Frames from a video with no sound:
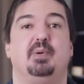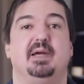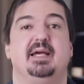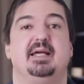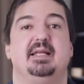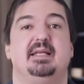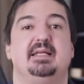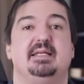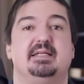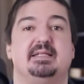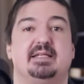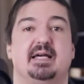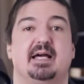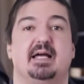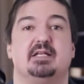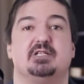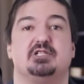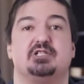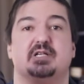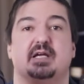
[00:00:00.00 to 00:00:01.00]
barely
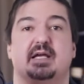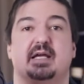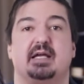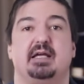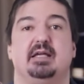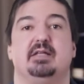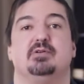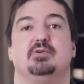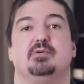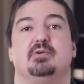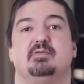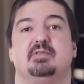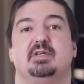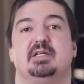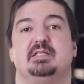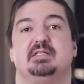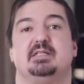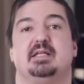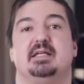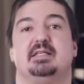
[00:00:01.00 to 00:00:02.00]
touched either of
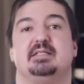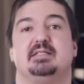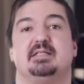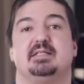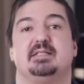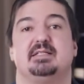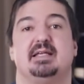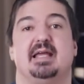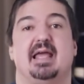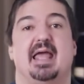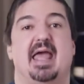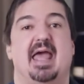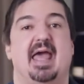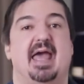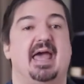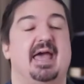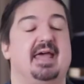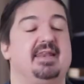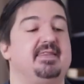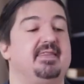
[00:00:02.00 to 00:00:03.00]
these lenses,
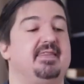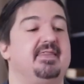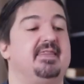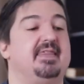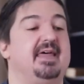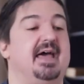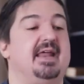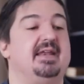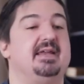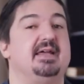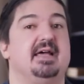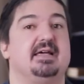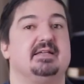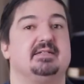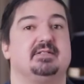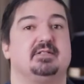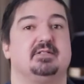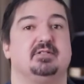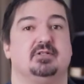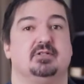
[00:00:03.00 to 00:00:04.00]
and that
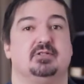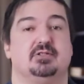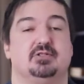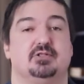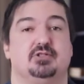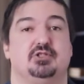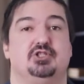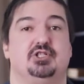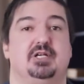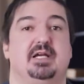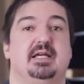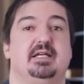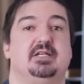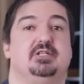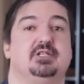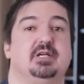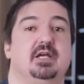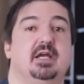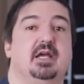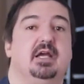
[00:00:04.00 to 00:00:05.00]
has got to
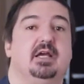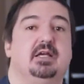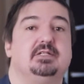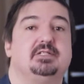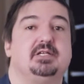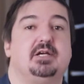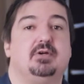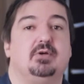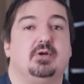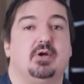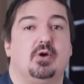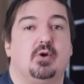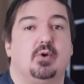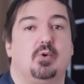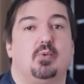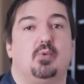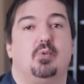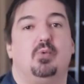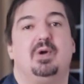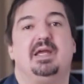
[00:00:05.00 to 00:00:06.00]
change. So
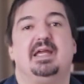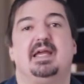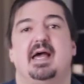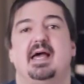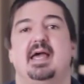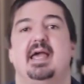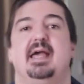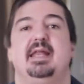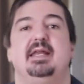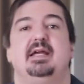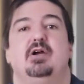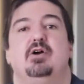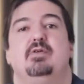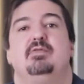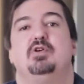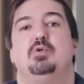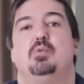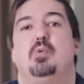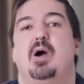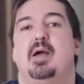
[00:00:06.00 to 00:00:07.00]
we are heading
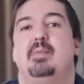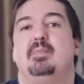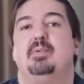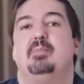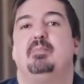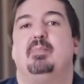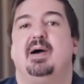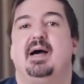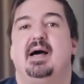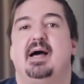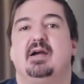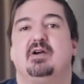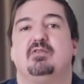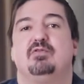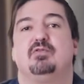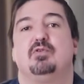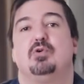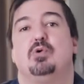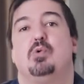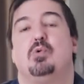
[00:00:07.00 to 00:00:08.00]
over to Walyunga
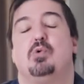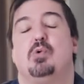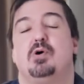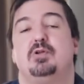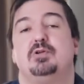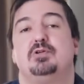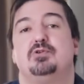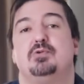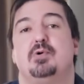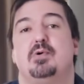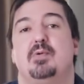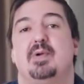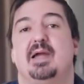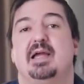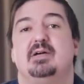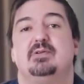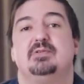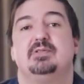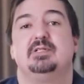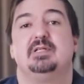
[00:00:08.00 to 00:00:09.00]
Park for a wander
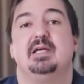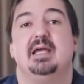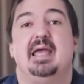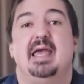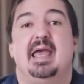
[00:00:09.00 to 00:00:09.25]
around,